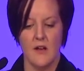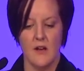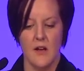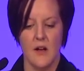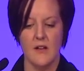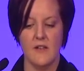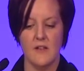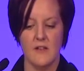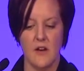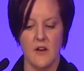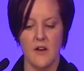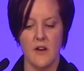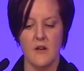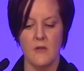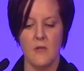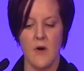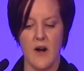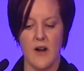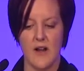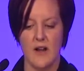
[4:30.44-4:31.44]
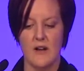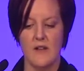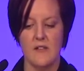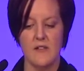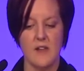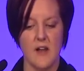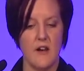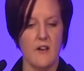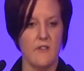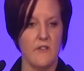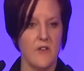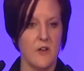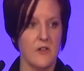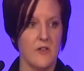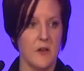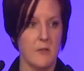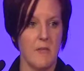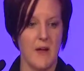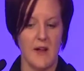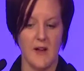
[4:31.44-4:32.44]
I started running instead of
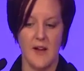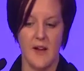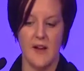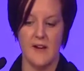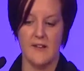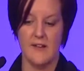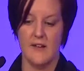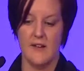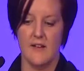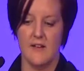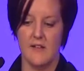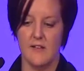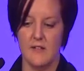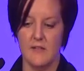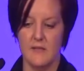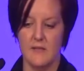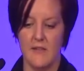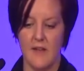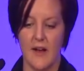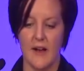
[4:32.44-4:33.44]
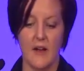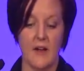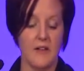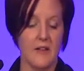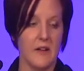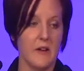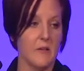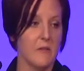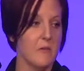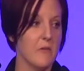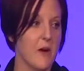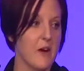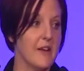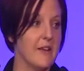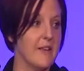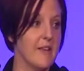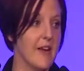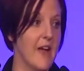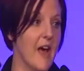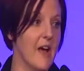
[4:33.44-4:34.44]
using medications. I call it
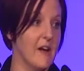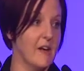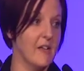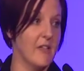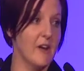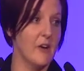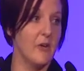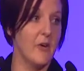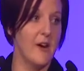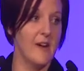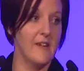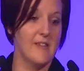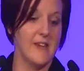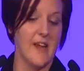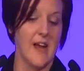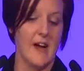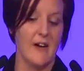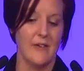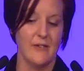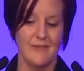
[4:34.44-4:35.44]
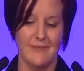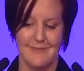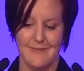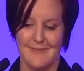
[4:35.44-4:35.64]
running the crazy out.